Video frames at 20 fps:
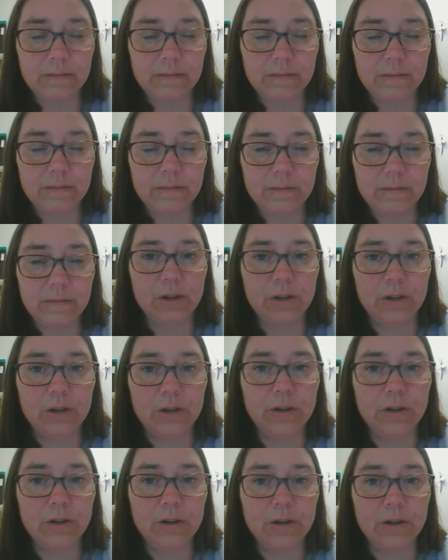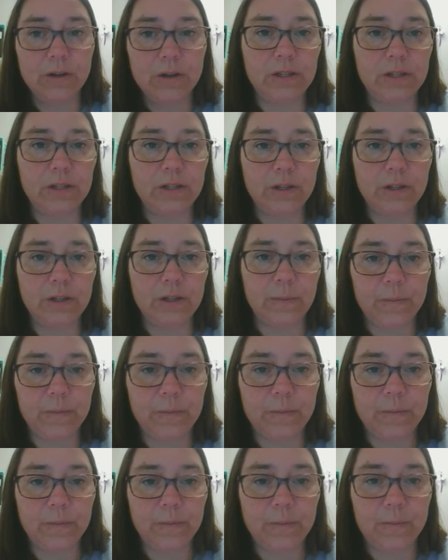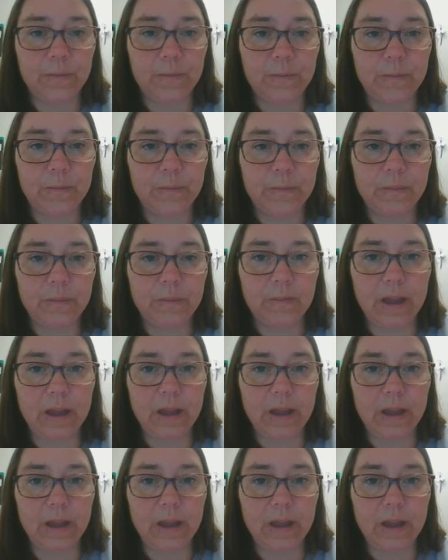your work to do, okay?